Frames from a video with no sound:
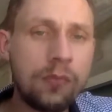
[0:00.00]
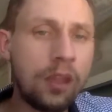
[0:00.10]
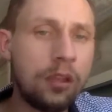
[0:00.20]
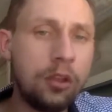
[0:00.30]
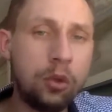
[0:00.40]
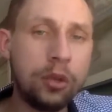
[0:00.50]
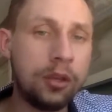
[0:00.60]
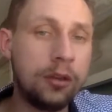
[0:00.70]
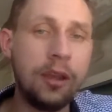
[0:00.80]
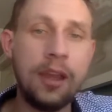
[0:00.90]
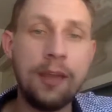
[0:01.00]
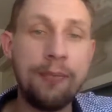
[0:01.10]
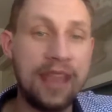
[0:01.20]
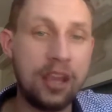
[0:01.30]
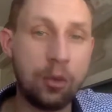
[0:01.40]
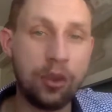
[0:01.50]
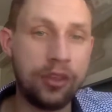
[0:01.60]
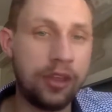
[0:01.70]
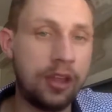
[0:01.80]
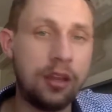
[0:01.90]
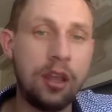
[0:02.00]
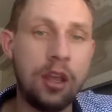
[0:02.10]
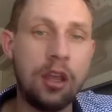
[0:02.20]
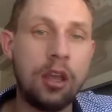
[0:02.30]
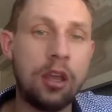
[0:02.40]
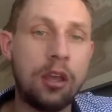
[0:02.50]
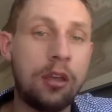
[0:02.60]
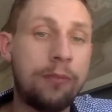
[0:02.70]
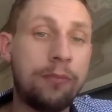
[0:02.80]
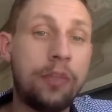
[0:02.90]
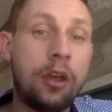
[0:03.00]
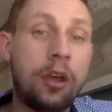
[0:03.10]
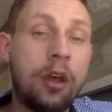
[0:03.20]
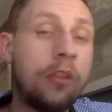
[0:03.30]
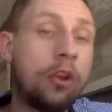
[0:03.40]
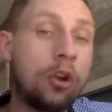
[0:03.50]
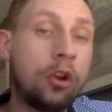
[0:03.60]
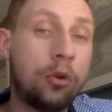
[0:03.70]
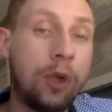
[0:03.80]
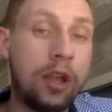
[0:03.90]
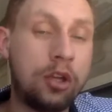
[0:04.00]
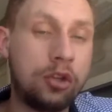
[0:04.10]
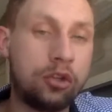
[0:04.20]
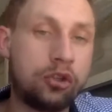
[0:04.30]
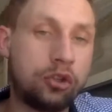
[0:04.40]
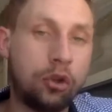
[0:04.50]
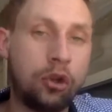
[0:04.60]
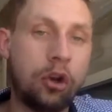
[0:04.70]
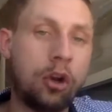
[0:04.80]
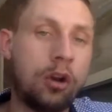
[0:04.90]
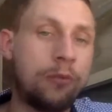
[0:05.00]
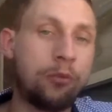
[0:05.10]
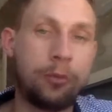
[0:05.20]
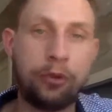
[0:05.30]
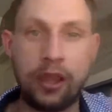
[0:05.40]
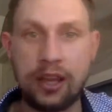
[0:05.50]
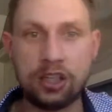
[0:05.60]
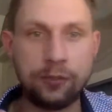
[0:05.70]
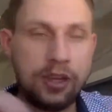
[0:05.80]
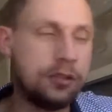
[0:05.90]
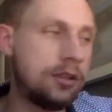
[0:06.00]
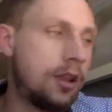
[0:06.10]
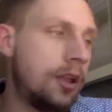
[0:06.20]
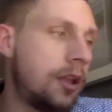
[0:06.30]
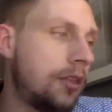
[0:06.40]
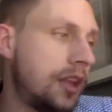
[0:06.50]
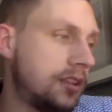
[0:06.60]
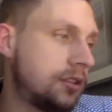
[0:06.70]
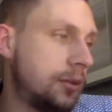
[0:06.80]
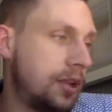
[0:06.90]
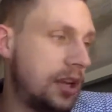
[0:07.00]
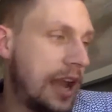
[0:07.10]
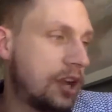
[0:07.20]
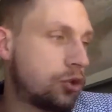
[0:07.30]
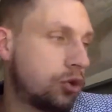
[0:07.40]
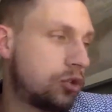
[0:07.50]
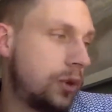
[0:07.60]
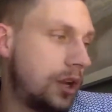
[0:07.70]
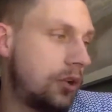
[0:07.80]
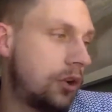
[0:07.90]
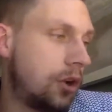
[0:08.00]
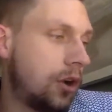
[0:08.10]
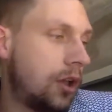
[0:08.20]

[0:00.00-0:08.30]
You can bake with it. The other great sugar replacement that's going to be a natural sweetener,